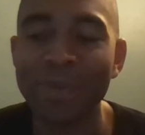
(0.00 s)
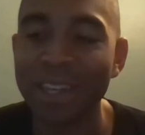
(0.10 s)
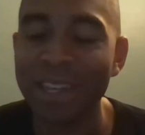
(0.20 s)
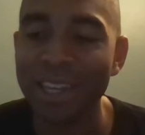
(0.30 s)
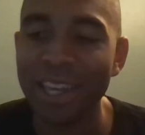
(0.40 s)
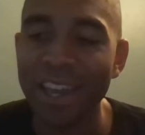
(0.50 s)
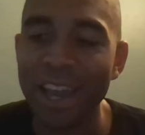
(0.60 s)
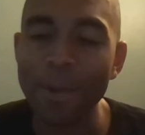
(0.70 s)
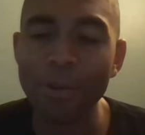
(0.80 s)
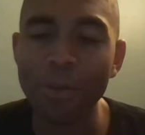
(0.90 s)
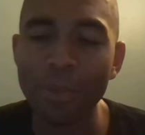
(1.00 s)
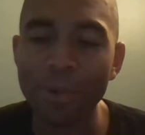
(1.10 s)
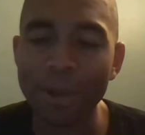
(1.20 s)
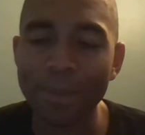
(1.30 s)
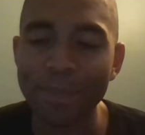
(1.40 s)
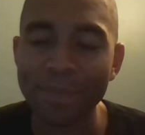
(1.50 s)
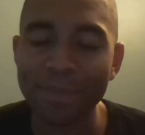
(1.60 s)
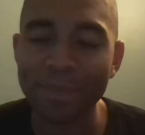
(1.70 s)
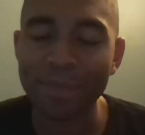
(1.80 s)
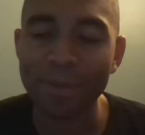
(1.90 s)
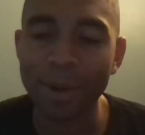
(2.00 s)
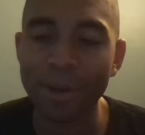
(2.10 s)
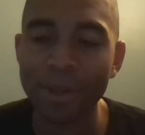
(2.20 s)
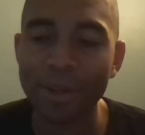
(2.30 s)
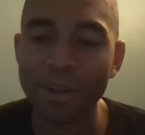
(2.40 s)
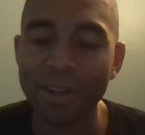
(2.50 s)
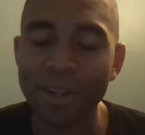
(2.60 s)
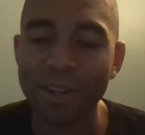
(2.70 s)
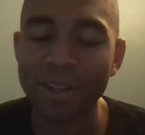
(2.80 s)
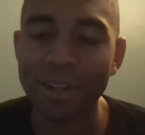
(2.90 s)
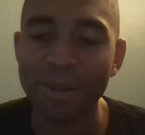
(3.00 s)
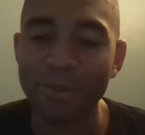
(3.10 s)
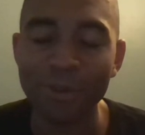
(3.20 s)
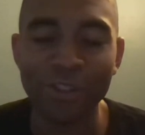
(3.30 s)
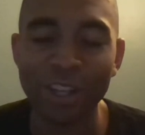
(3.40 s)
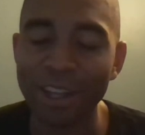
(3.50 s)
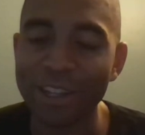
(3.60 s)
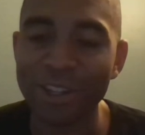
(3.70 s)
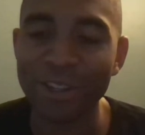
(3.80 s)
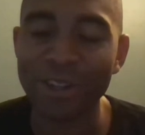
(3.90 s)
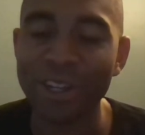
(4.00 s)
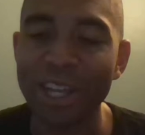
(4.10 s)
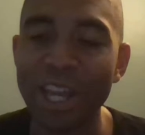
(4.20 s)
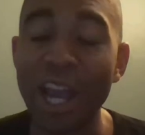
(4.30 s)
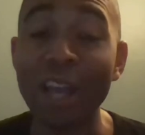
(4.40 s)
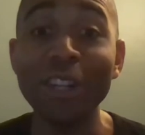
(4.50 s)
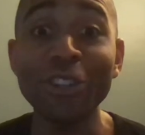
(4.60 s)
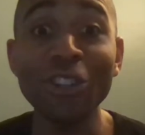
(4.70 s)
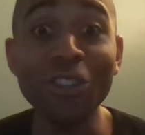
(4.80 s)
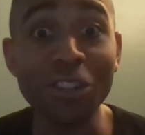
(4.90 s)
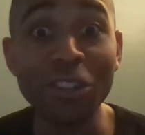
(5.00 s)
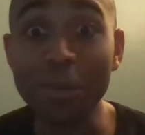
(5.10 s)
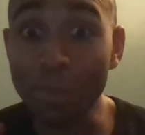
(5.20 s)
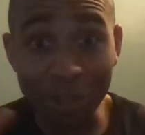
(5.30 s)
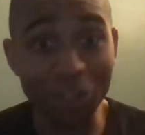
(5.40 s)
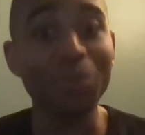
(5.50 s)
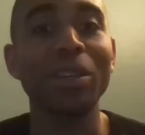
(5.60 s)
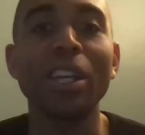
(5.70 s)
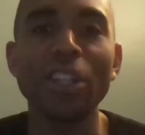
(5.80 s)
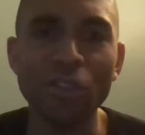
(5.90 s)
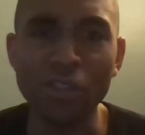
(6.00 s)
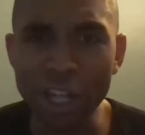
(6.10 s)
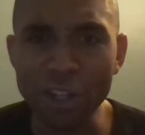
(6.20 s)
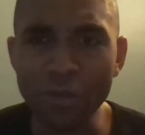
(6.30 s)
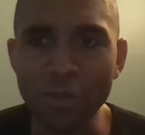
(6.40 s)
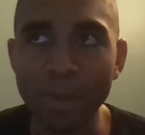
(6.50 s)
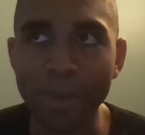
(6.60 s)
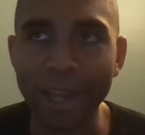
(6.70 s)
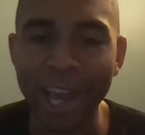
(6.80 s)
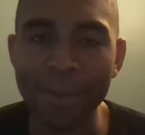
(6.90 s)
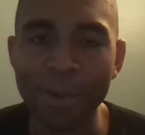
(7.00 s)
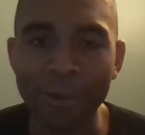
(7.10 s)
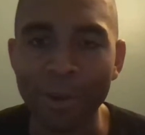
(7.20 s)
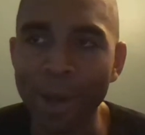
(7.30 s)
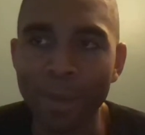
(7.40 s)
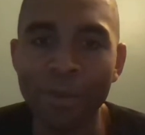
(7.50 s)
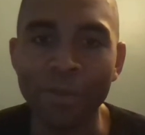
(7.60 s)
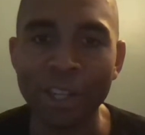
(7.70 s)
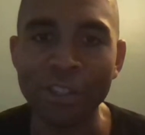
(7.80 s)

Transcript: I remember at one point, my mother, we're just yelling at each other, and then she starts to push me. She goes, get in your room. I'm like, I am in my room. I'm not moving.